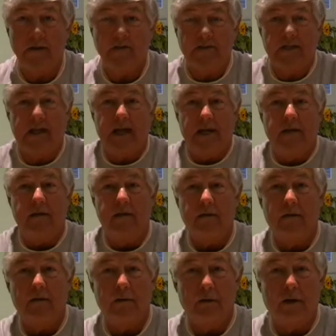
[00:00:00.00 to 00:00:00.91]
Because
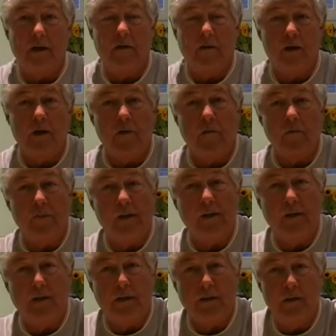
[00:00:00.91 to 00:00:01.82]
then it'll help
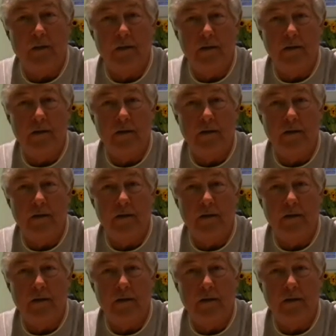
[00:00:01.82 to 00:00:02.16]
me.